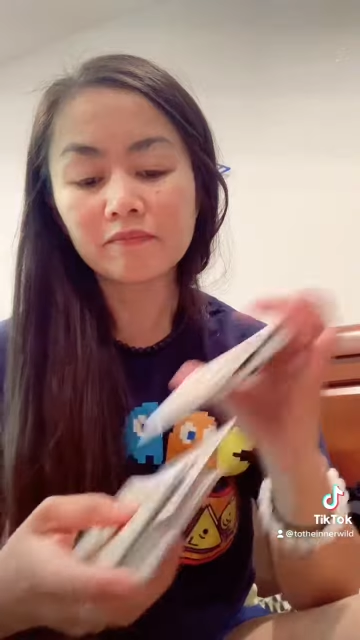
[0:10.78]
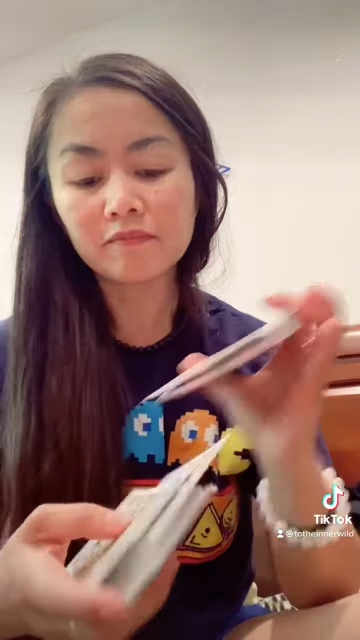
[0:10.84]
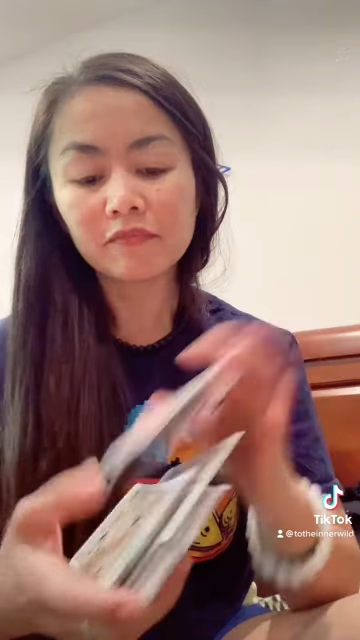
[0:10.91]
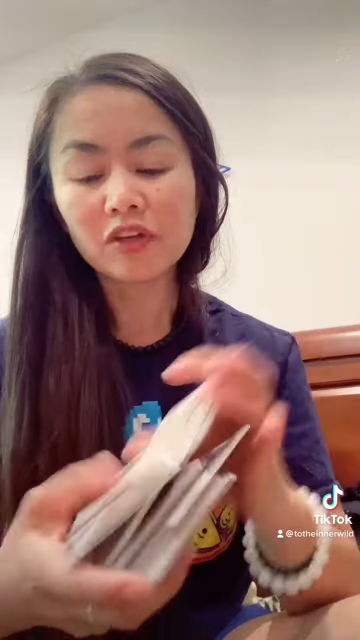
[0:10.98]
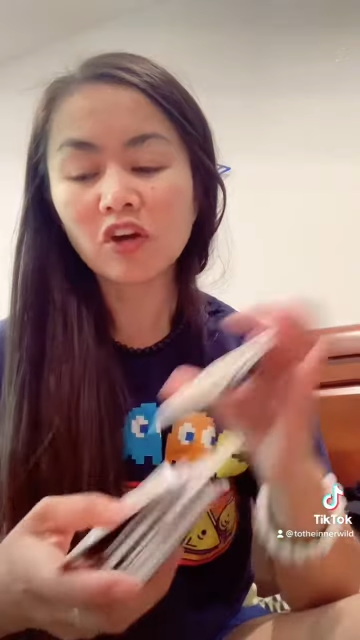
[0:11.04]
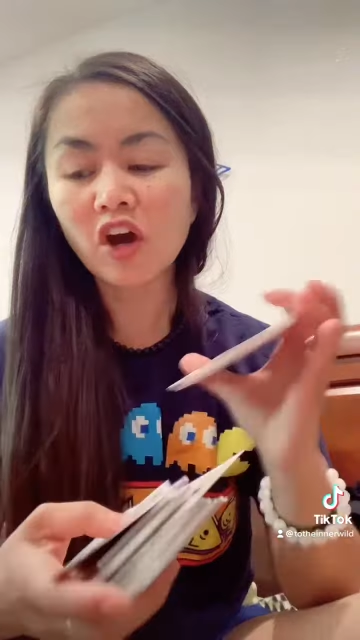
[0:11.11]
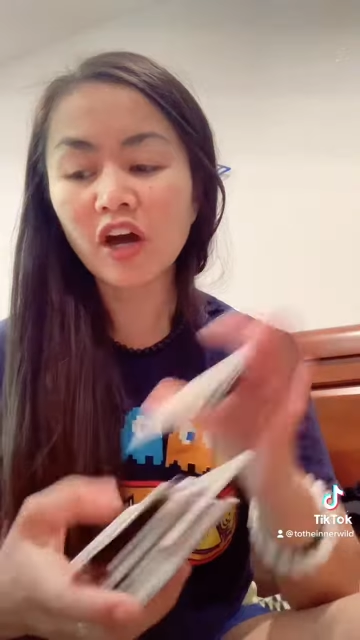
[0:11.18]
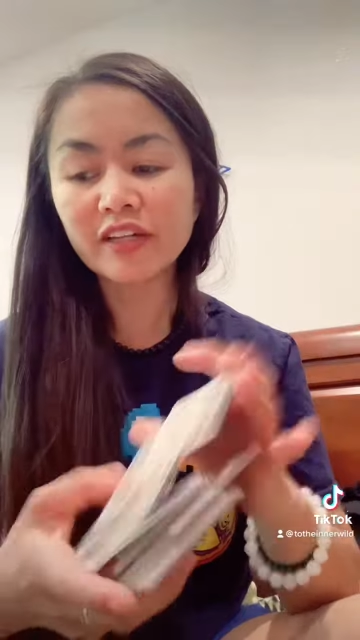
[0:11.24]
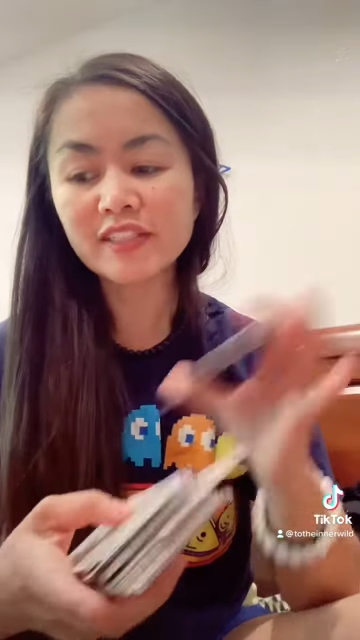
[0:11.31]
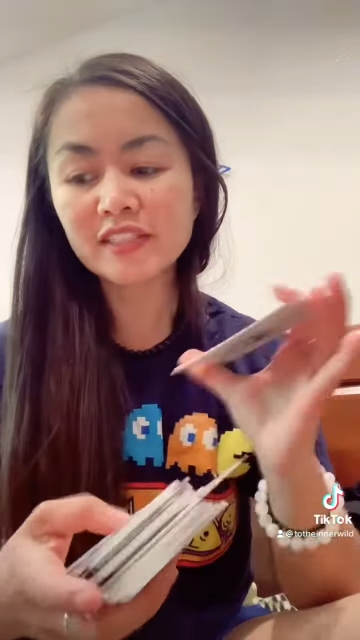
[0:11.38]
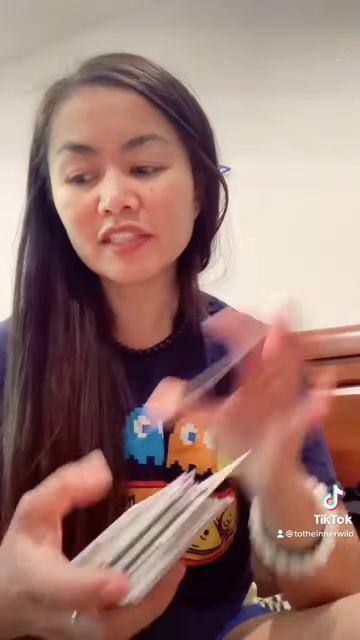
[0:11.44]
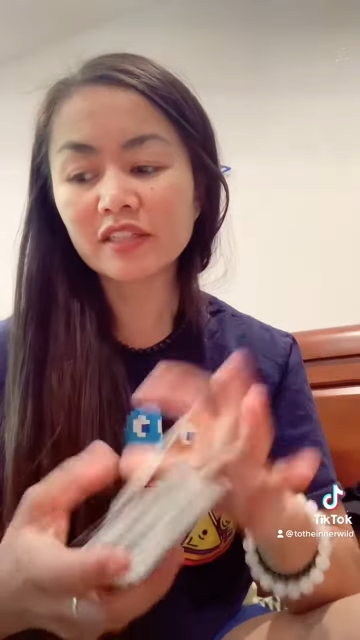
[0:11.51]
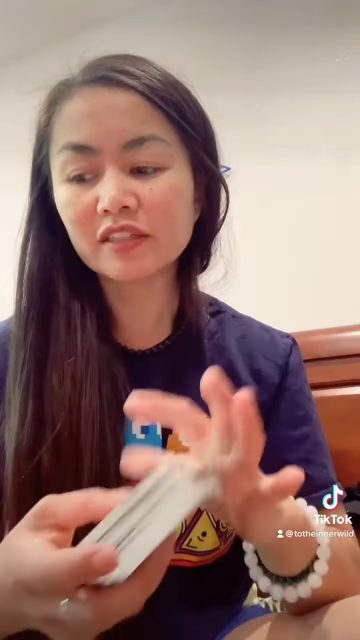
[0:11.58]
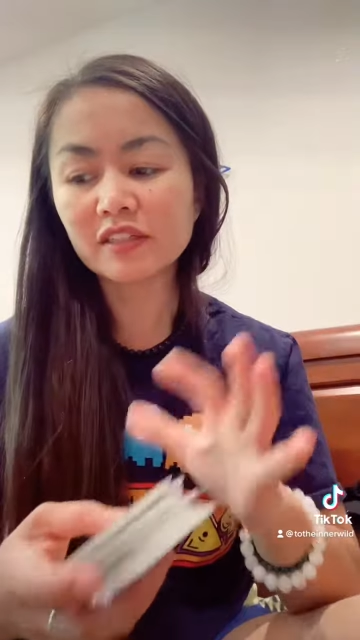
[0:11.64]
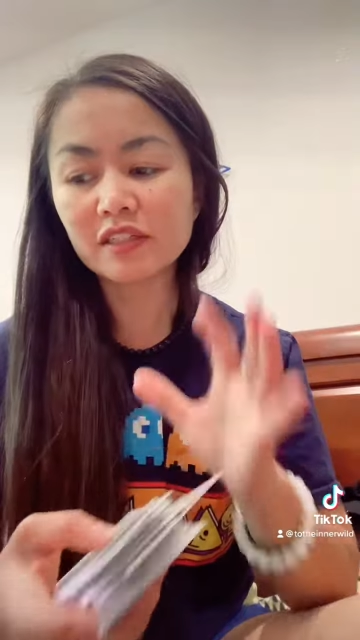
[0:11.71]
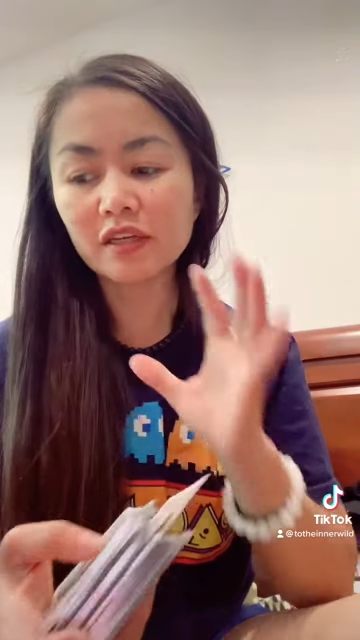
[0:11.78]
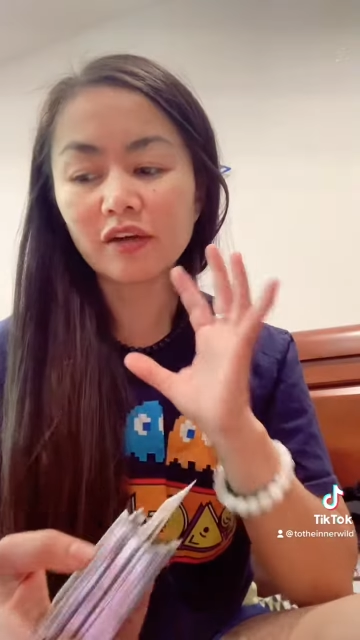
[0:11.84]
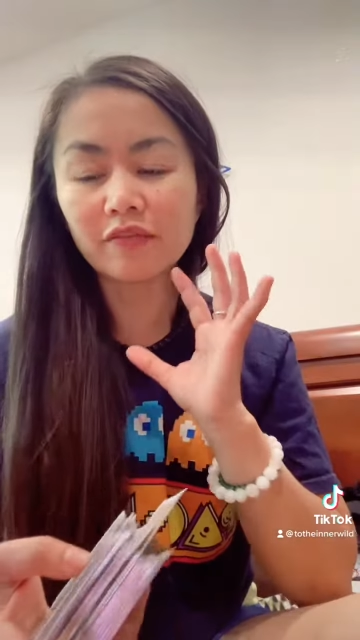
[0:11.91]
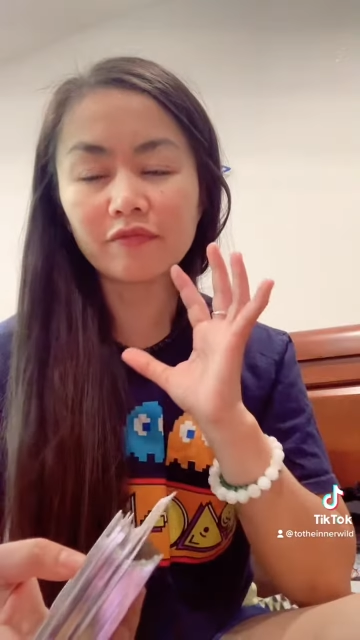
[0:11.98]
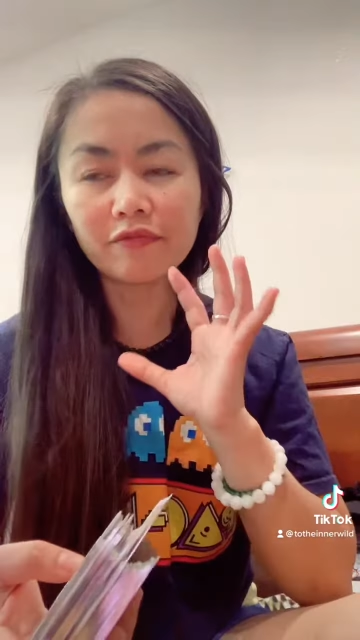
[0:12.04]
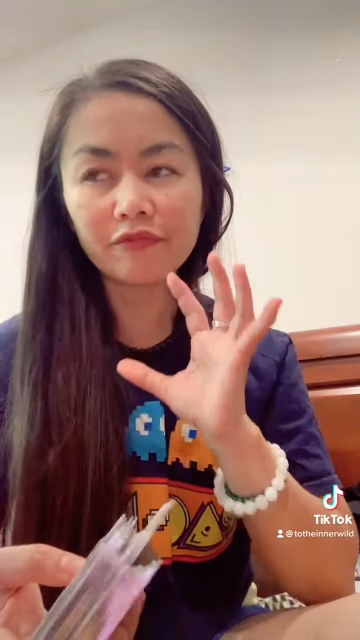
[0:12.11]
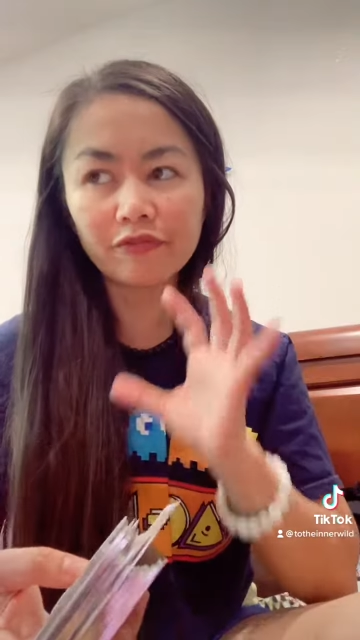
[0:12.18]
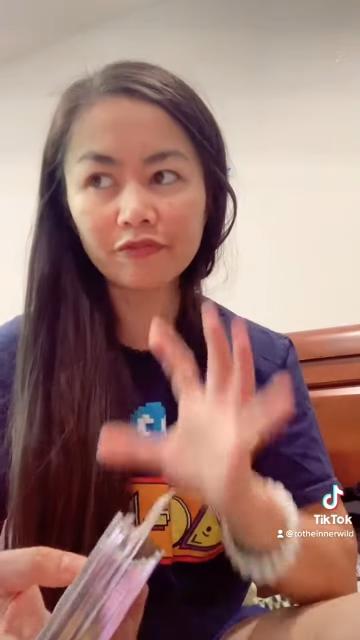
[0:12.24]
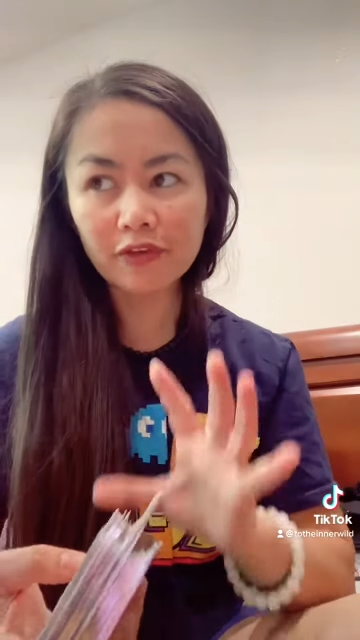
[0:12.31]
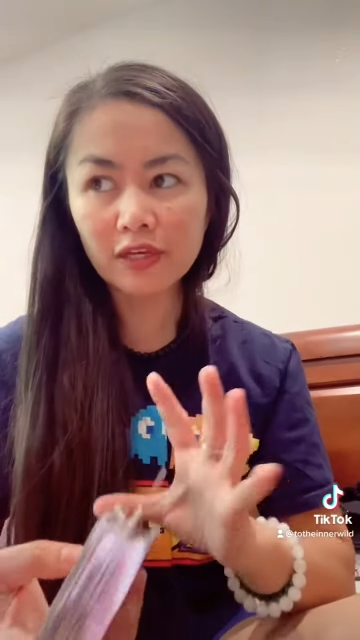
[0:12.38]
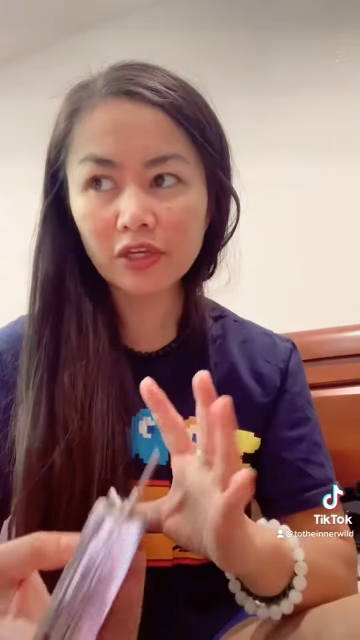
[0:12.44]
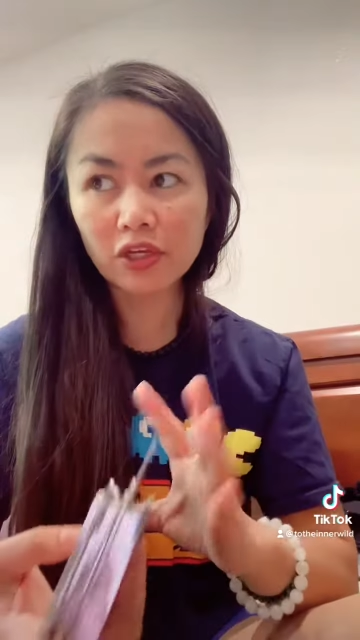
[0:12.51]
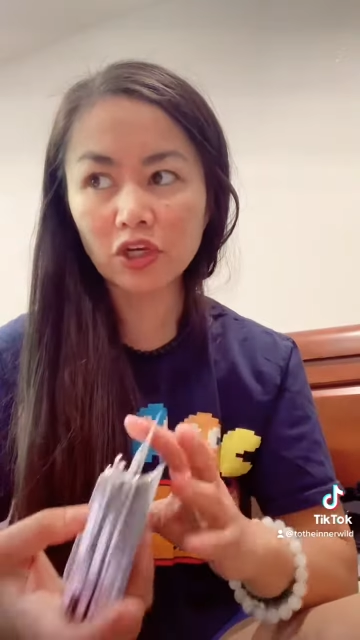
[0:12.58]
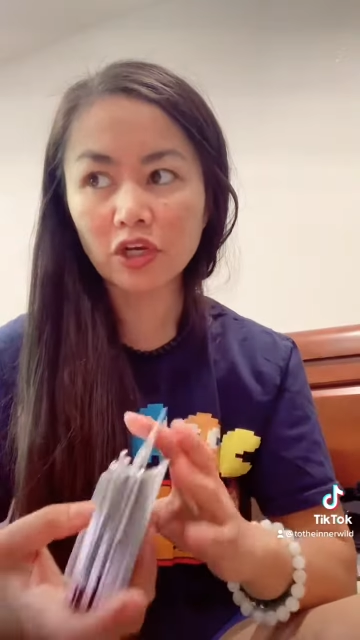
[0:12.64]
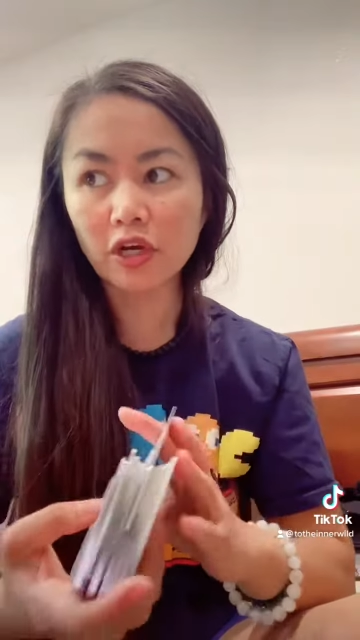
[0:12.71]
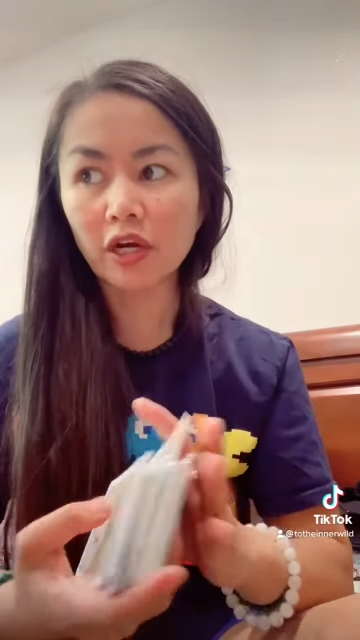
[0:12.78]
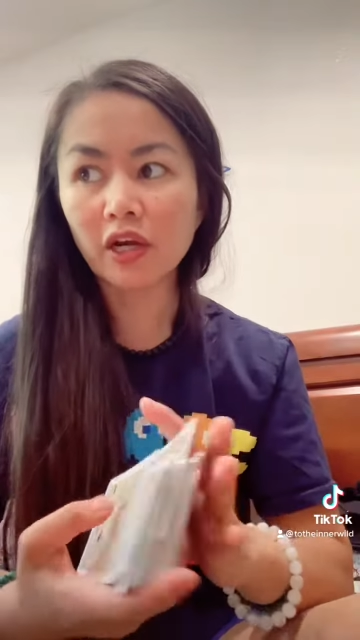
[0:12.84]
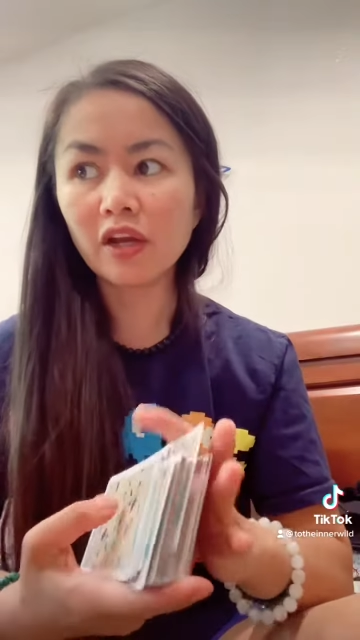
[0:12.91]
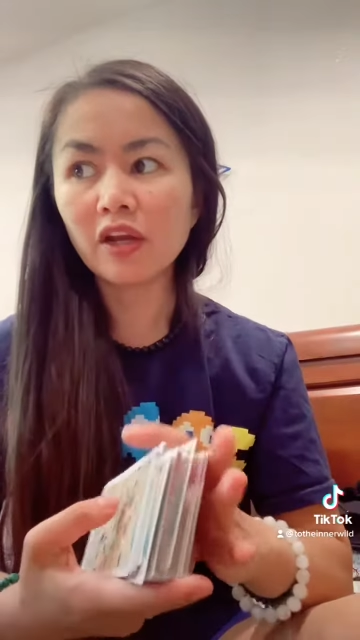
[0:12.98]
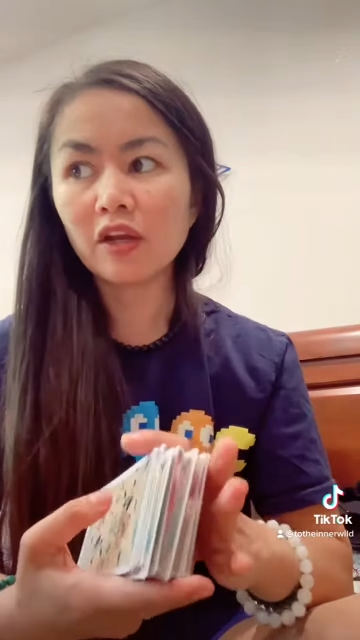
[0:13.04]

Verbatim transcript: constant um, figure